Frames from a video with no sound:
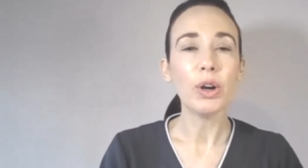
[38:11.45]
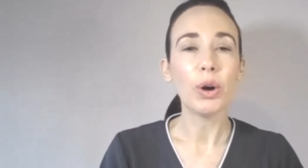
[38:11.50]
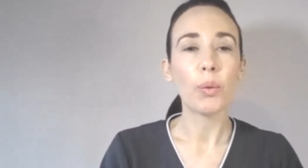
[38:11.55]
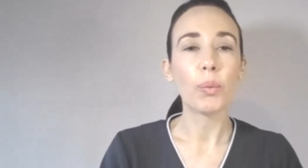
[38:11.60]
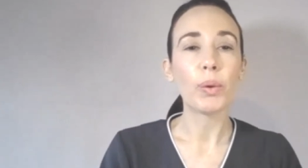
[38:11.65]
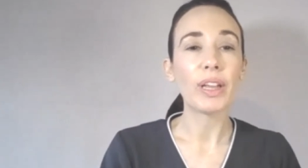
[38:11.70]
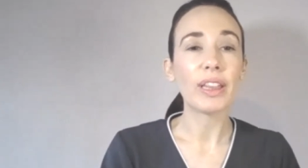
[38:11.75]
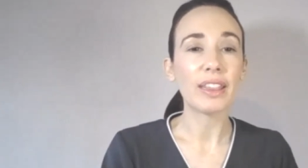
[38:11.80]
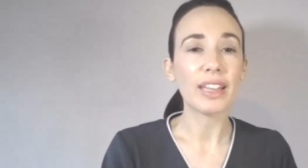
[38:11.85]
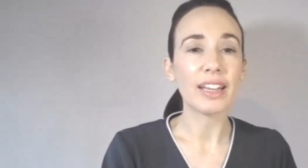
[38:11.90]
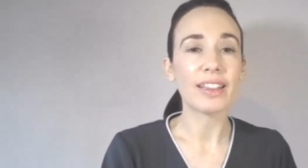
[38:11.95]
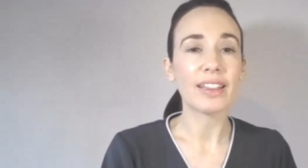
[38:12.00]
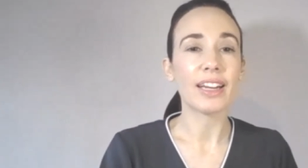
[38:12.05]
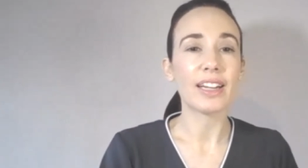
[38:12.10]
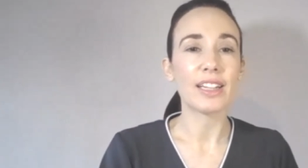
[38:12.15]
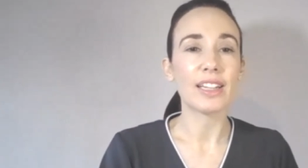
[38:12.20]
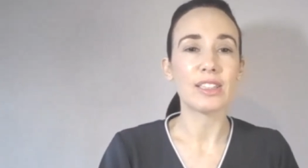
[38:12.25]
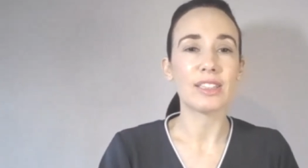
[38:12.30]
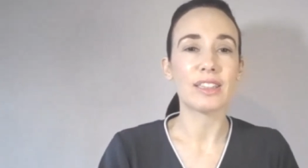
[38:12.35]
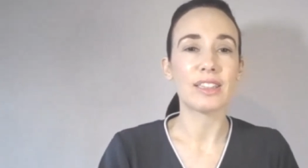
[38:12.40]
We think that
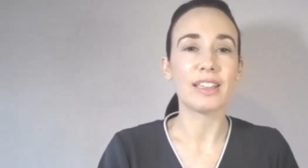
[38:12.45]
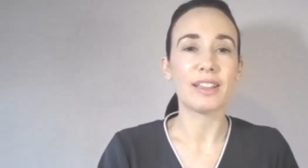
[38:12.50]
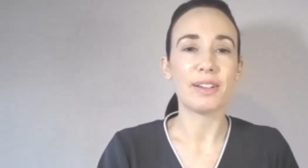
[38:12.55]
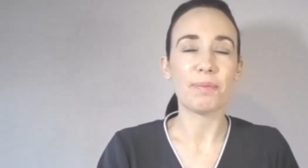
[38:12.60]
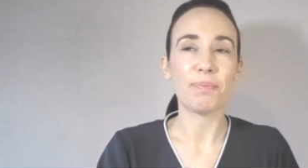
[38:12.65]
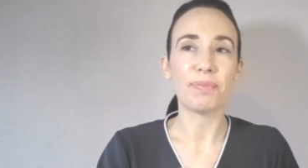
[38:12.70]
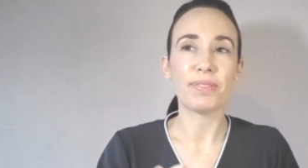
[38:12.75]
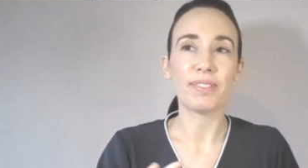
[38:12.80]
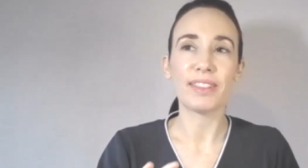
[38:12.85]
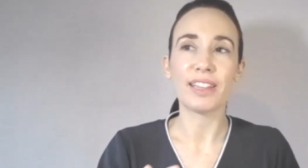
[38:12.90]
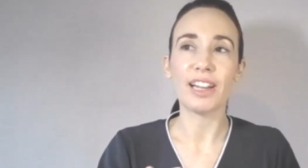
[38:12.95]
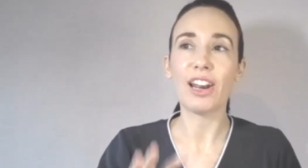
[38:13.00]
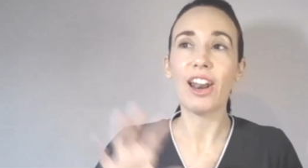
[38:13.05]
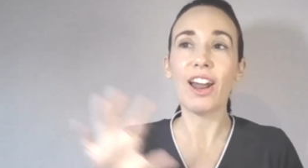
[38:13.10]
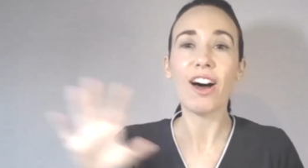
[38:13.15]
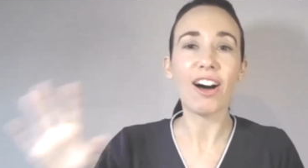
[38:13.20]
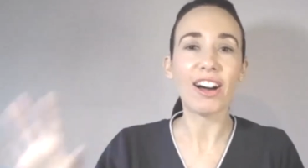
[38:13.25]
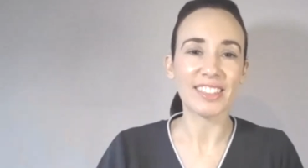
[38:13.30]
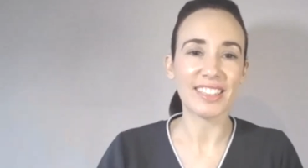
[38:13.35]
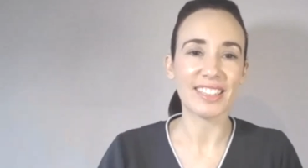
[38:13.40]
it's the
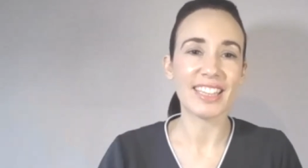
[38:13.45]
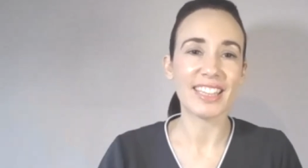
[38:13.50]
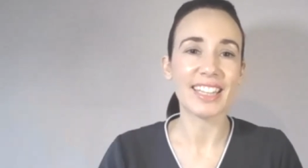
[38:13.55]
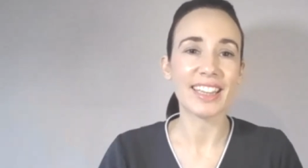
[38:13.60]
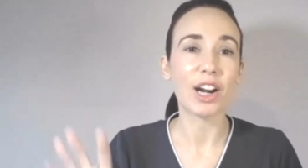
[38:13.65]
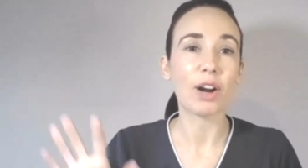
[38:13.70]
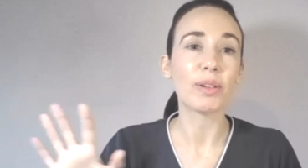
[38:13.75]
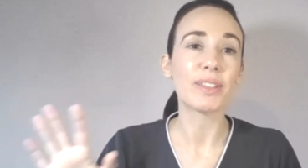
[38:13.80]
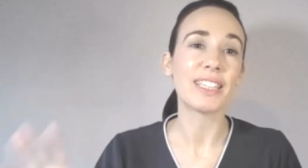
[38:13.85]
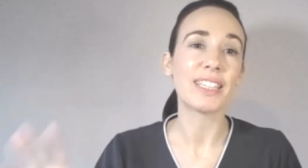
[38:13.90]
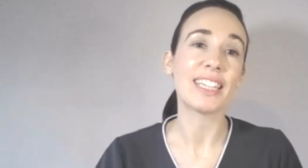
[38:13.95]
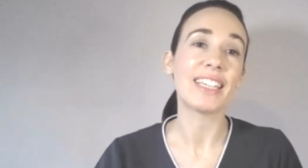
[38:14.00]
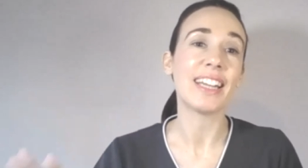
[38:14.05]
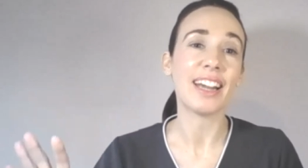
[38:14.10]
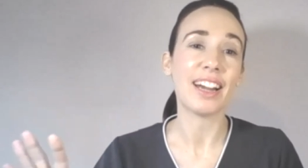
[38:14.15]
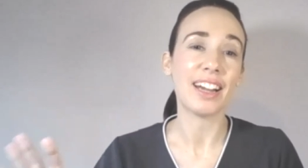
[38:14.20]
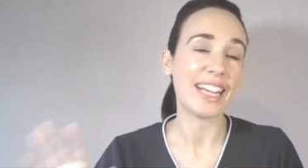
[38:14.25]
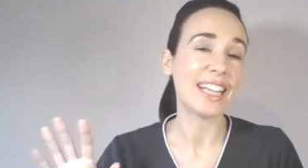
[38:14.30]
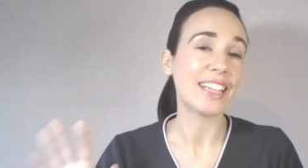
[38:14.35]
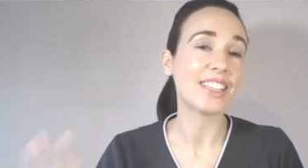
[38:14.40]
last thing that I was
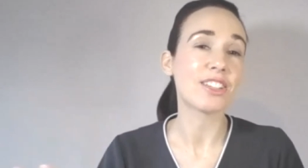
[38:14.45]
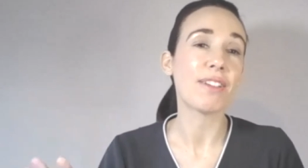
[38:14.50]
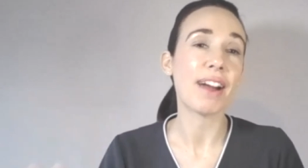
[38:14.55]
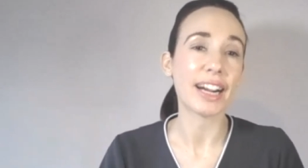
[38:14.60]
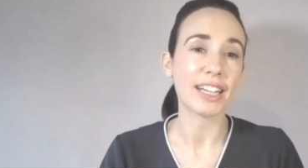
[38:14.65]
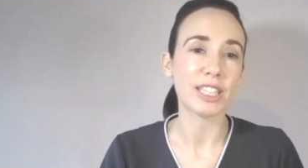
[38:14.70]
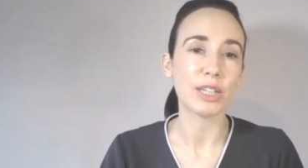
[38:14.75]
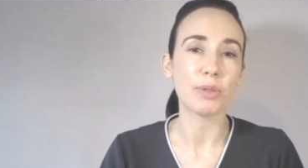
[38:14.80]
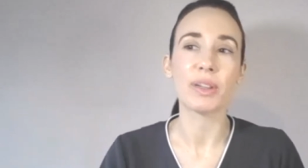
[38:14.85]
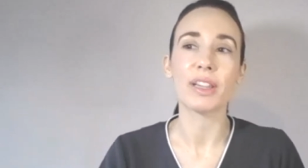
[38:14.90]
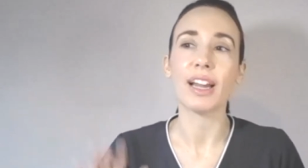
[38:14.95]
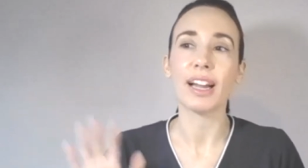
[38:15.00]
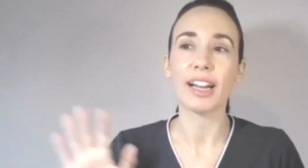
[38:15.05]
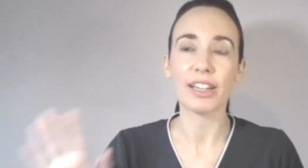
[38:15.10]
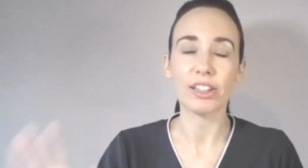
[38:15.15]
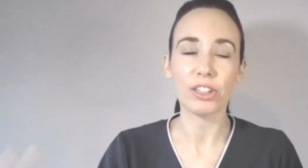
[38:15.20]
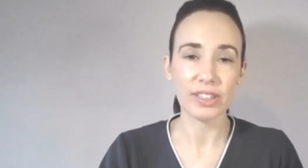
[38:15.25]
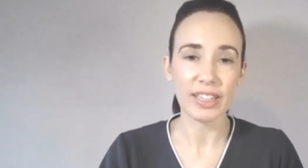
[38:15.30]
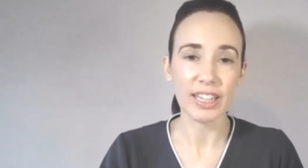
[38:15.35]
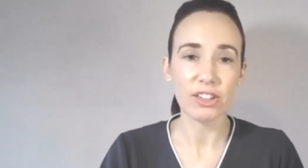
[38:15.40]
interacting with, like
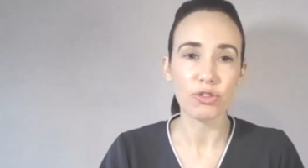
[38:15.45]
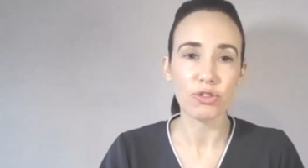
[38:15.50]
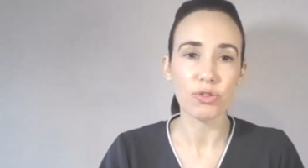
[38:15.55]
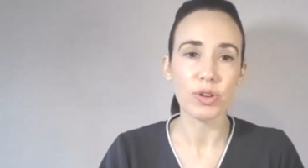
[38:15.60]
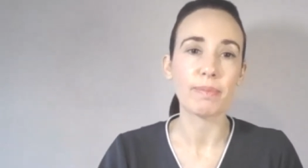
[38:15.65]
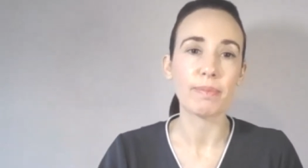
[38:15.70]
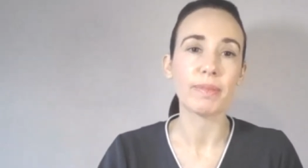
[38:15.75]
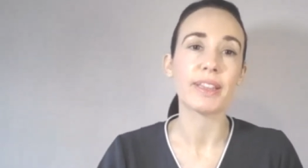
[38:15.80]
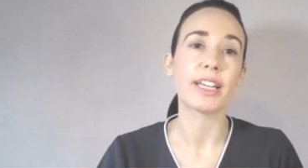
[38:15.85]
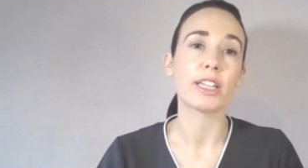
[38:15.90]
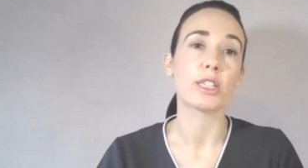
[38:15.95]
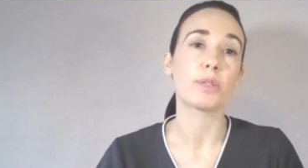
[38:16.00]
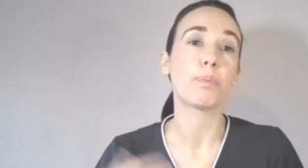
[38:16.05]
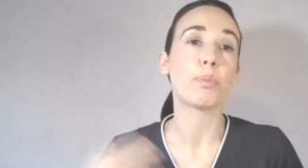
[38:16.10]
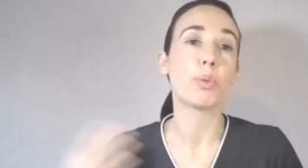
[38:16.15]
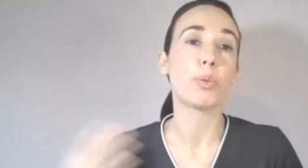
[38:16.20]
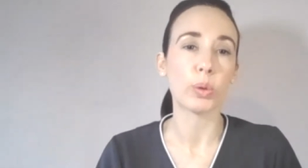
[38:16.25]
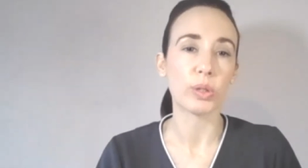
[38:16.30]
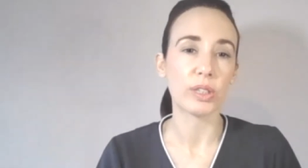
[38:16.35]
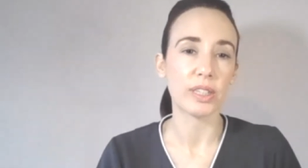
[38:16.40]
a skin treatment, that's
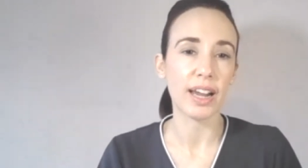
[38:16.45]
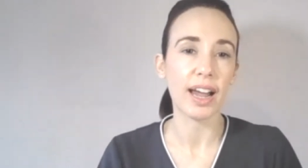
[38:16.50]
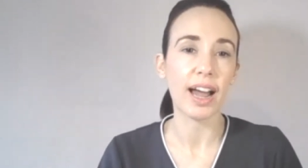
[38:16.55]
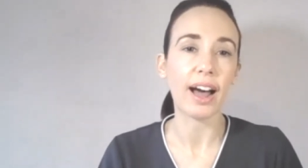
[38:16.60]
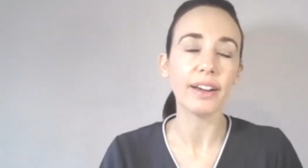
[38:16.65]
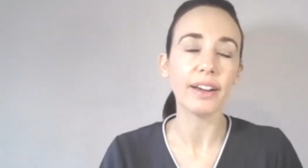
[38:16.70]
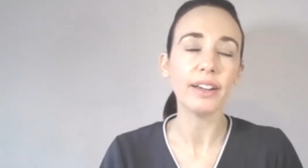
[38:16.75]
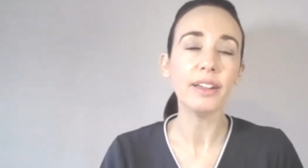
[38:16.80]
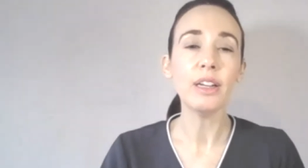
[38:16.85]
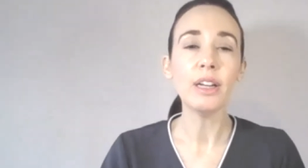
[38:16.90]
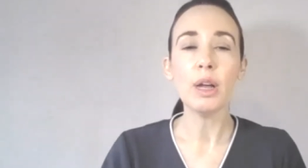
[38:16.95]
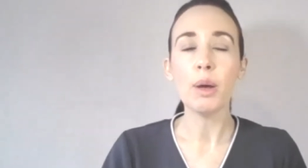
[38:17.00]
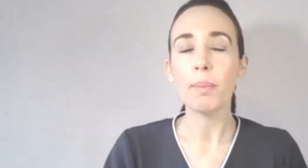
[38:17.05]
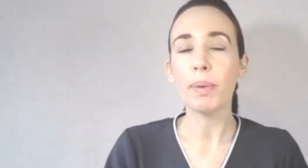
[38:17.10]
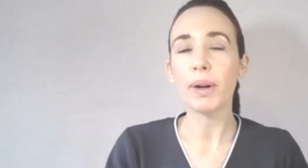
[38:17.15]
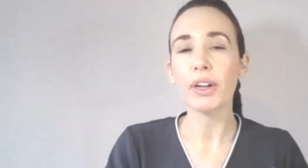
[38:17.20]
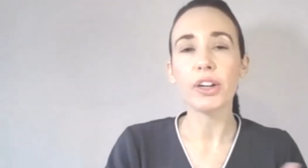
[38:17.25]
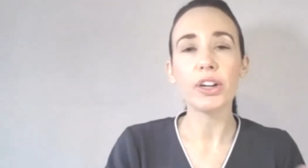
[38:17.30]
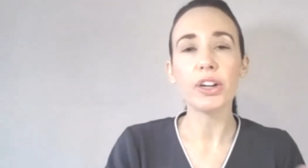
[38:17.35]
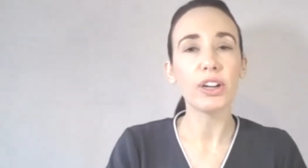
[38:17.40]
brought it out.
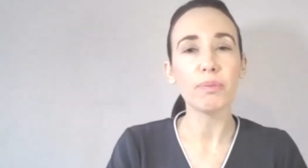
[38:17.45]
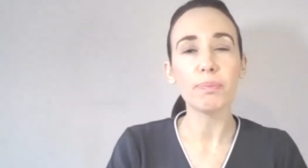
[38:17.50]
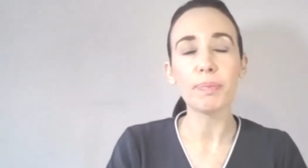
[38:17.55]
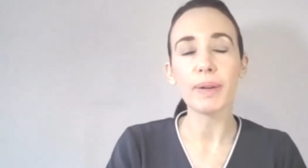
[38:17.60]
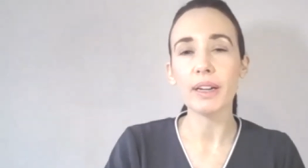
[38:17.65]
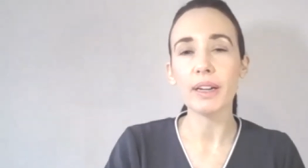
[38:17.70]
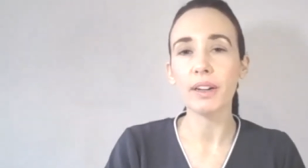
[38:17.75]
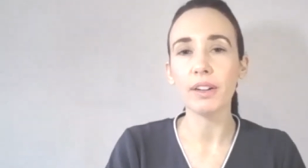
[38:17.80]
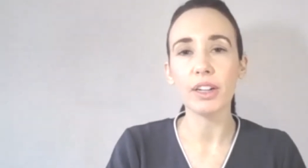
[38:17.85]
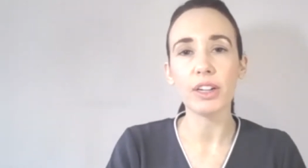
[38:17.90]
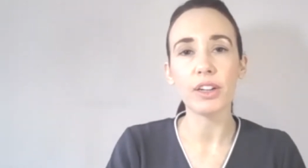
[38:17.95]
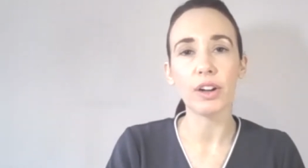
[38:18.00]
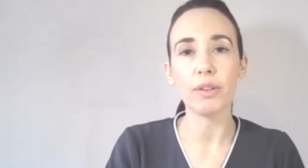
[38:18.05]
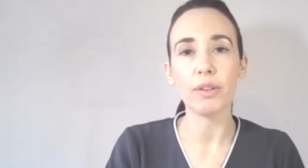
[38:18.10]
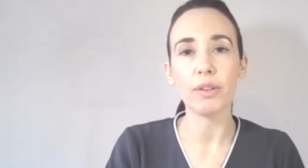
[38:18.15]
But it could have been,